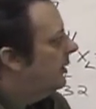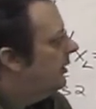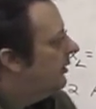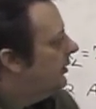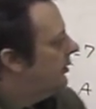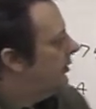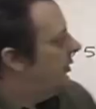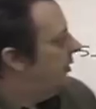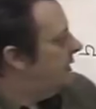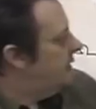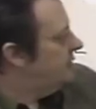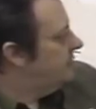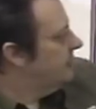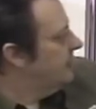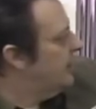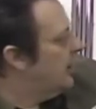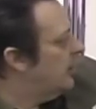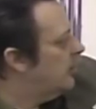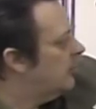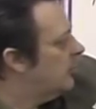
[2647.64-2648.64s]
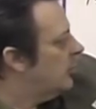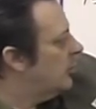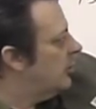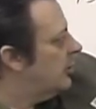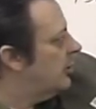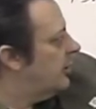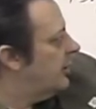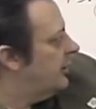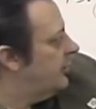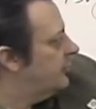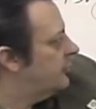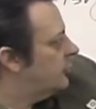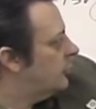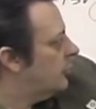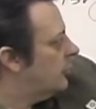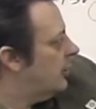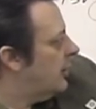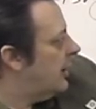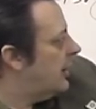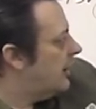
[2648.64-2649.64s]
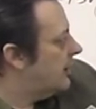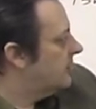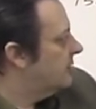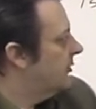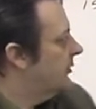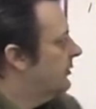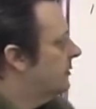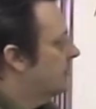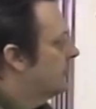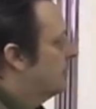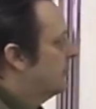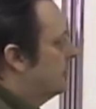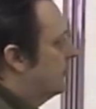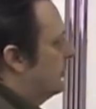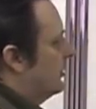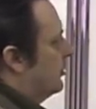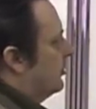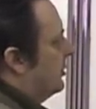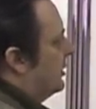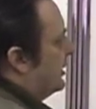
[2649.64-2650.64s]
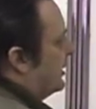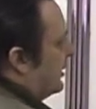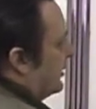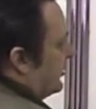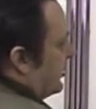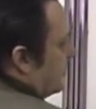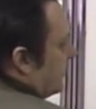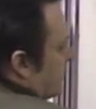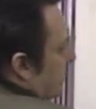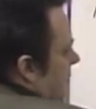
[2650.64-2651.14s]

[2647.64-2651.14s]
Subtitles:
This number is correct because it was